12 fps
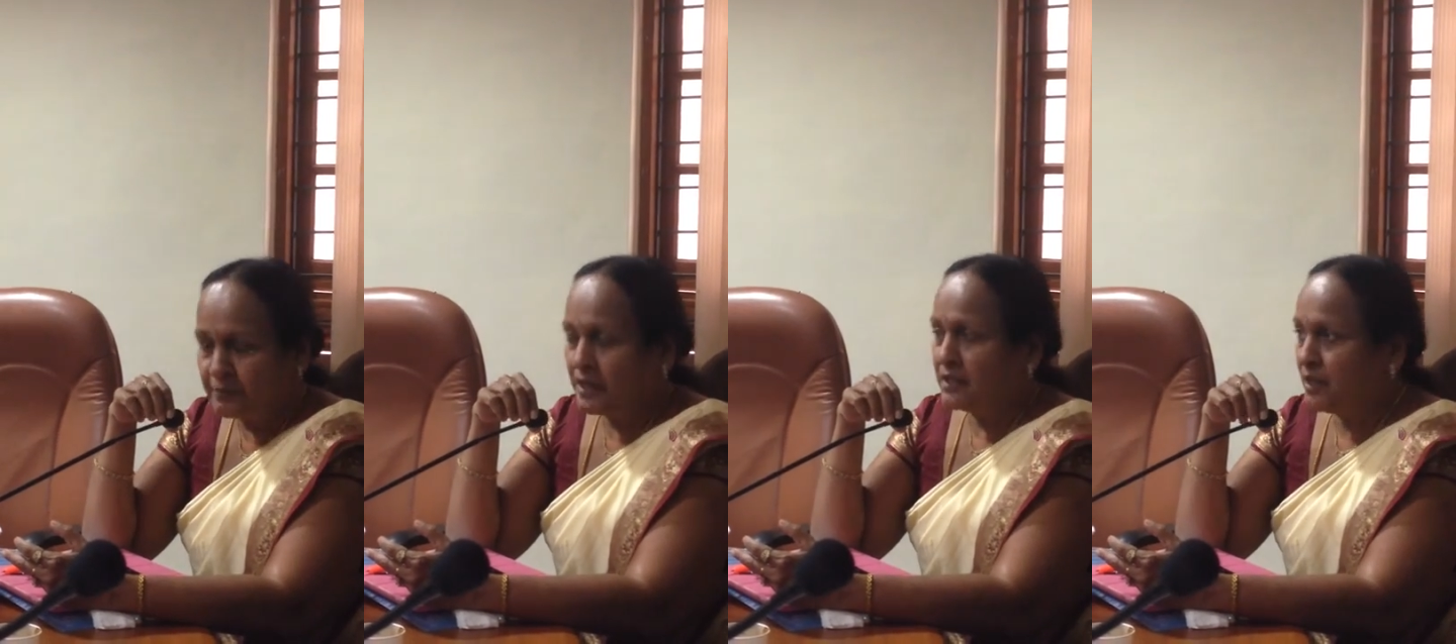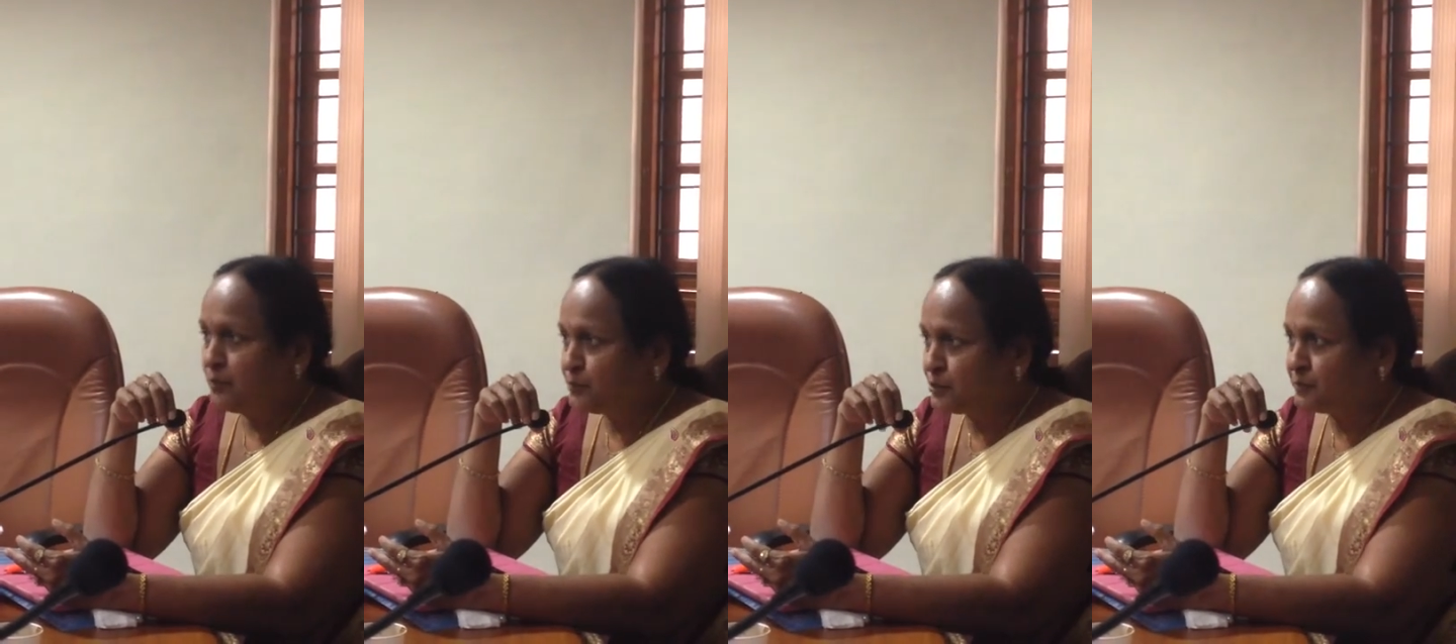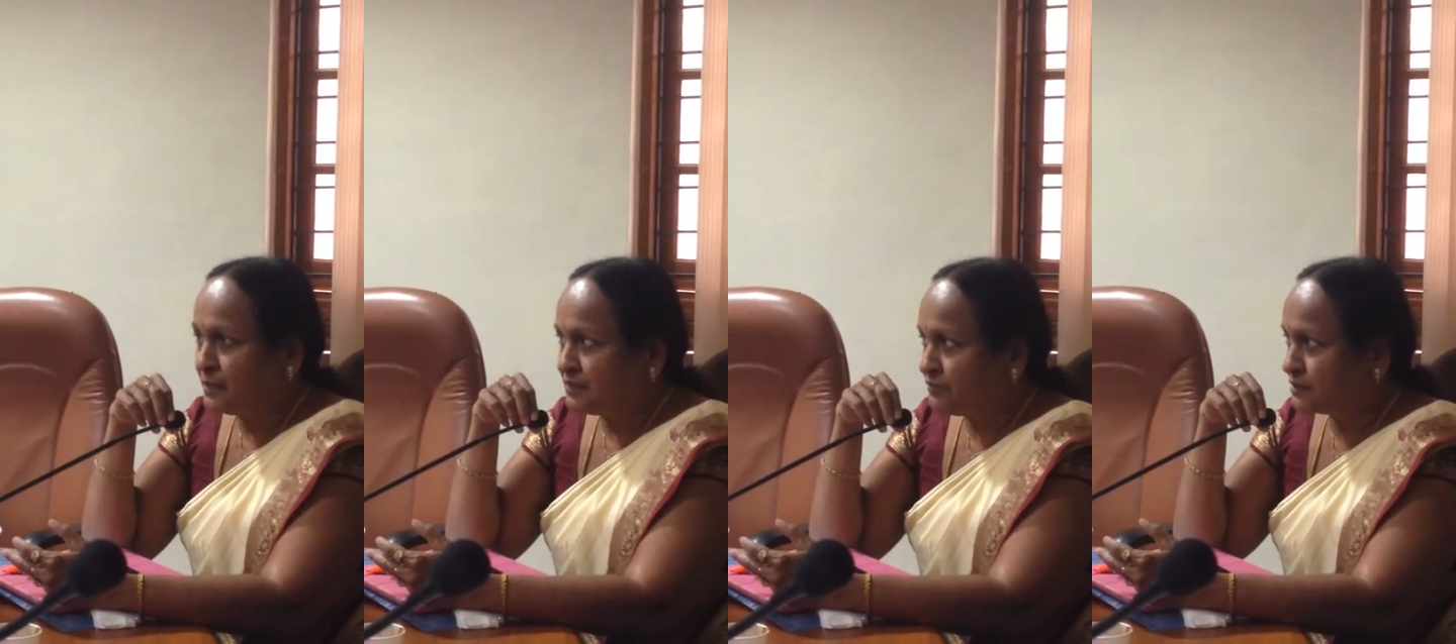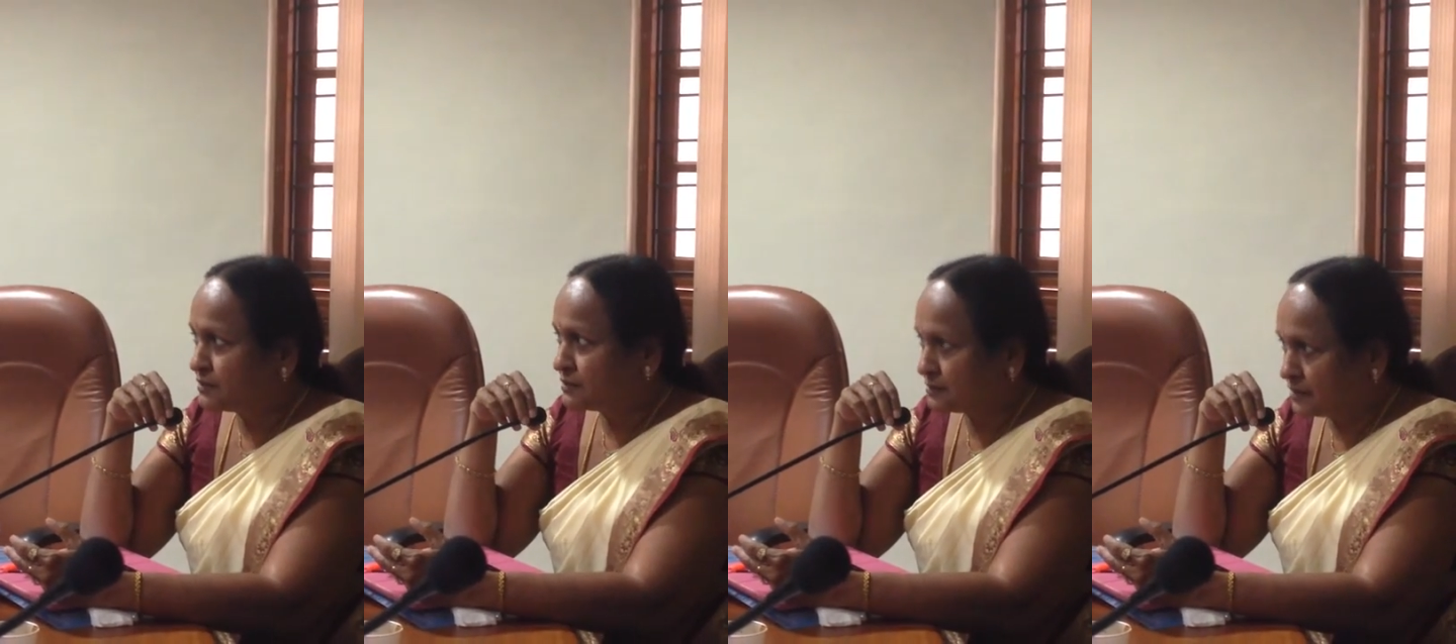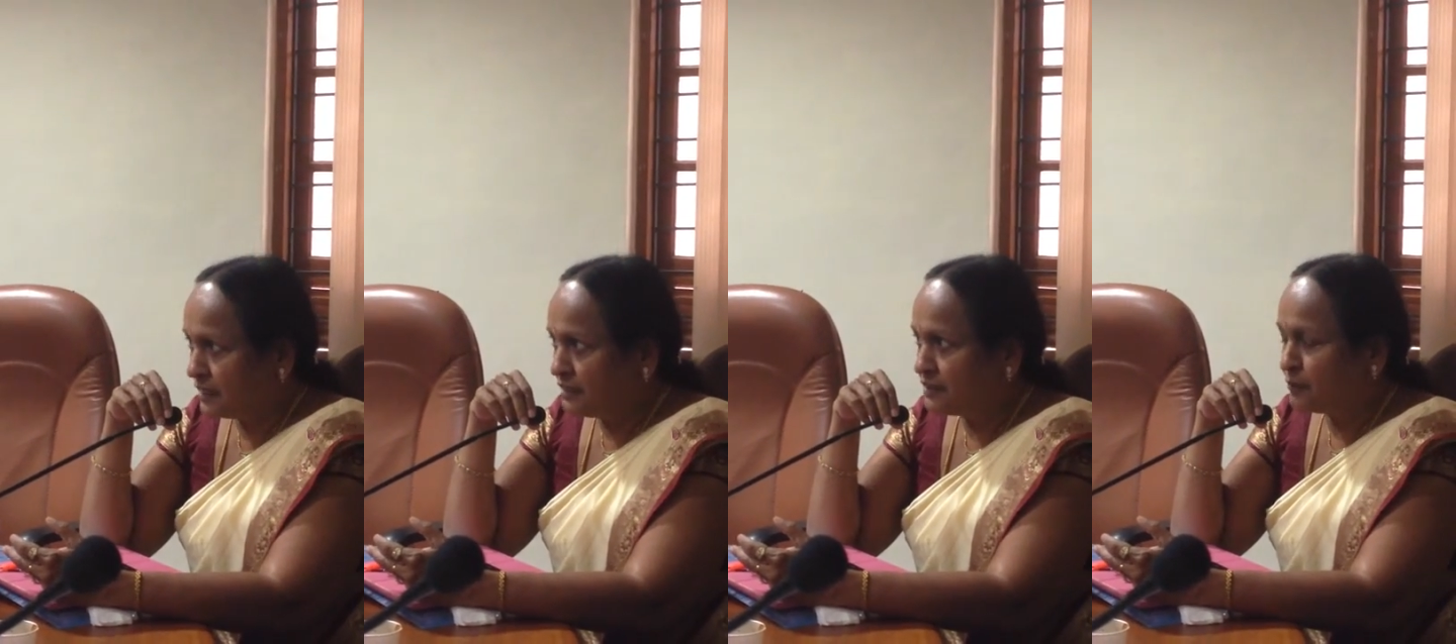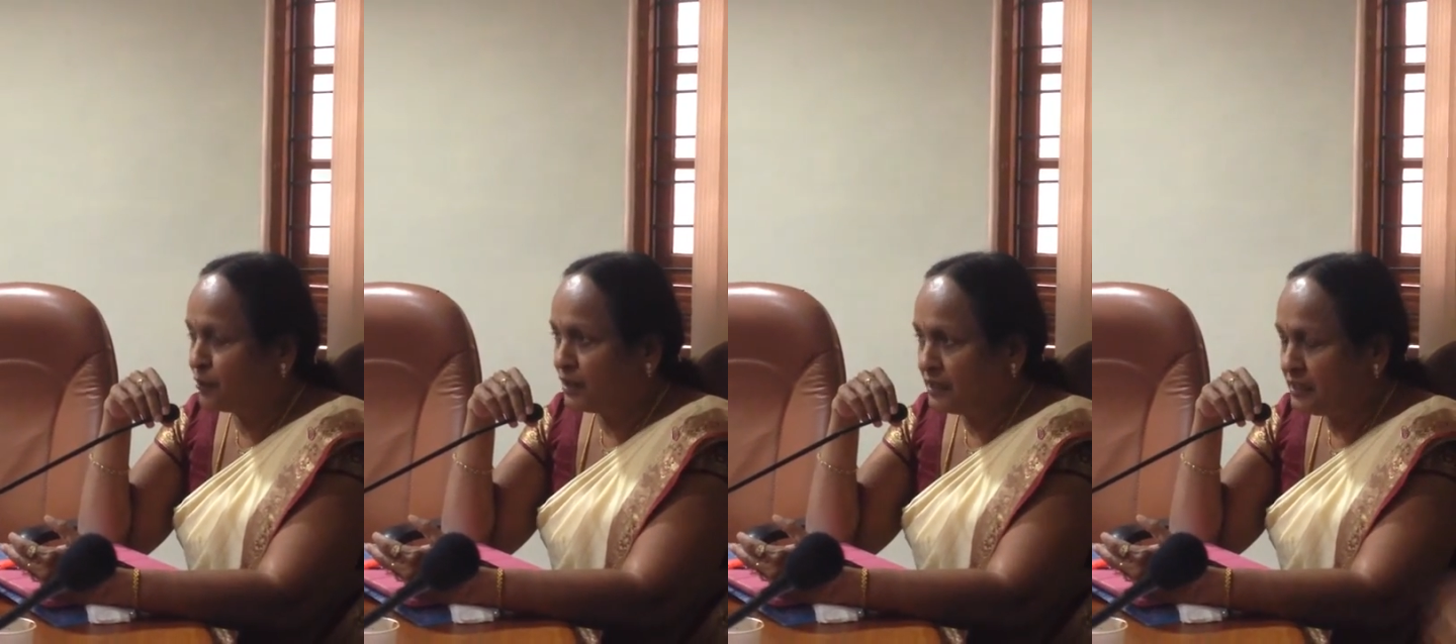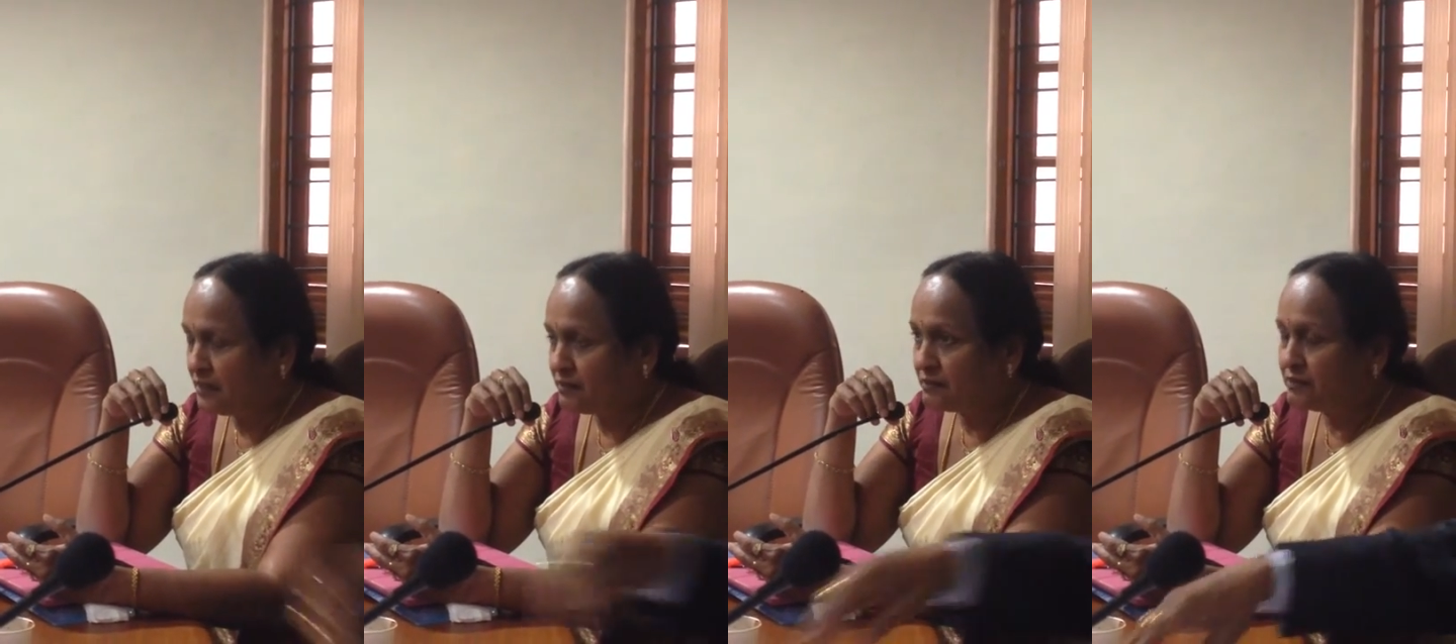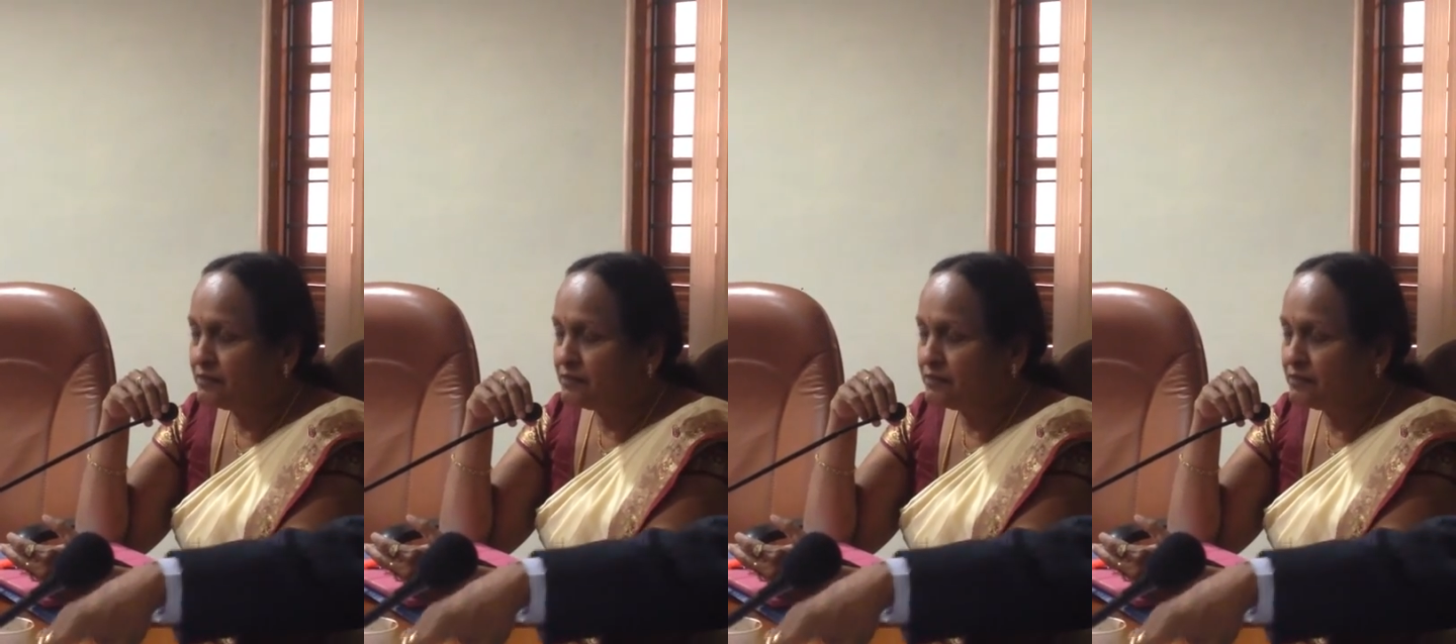Banapur Mutt was telling in the morning,